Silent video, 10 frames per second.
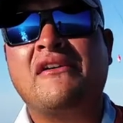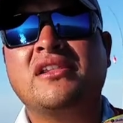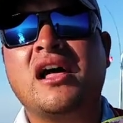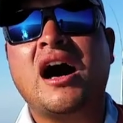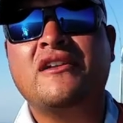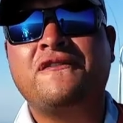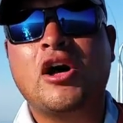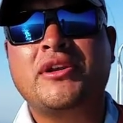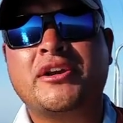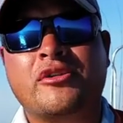We have a lot
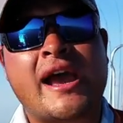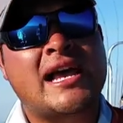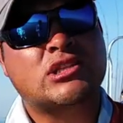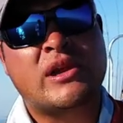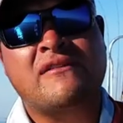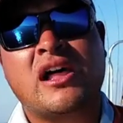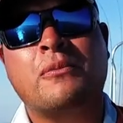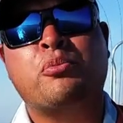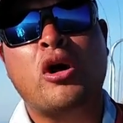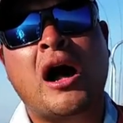of floating grass and we have
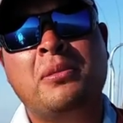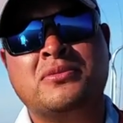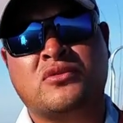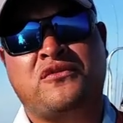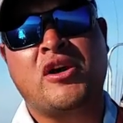a lot of problems